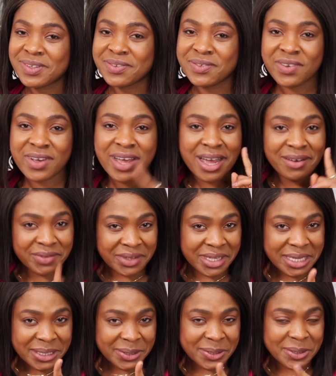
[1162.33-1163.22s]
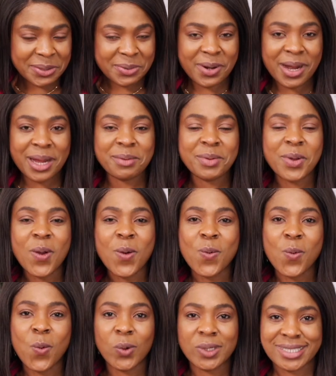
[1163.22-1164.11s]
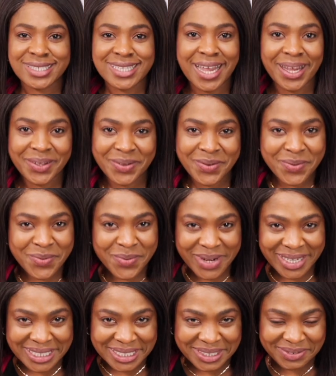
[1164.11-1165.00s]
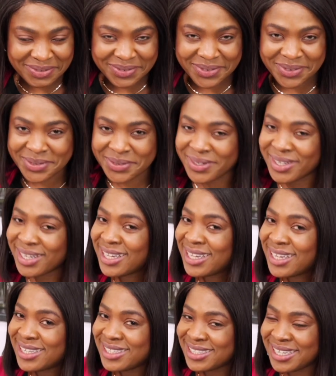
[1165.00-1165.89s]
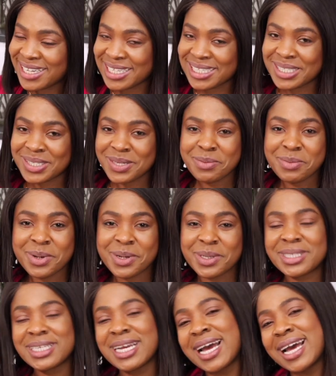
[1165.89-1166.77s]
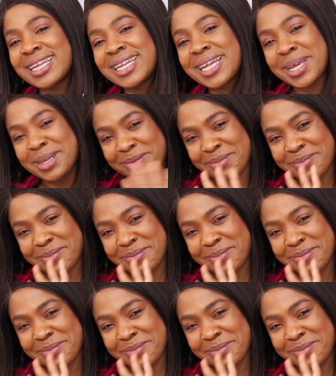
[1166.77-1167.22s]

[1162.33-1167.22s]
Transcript: If you haven't yet subscribed, what are you waiting for? Thanks so much, Anna.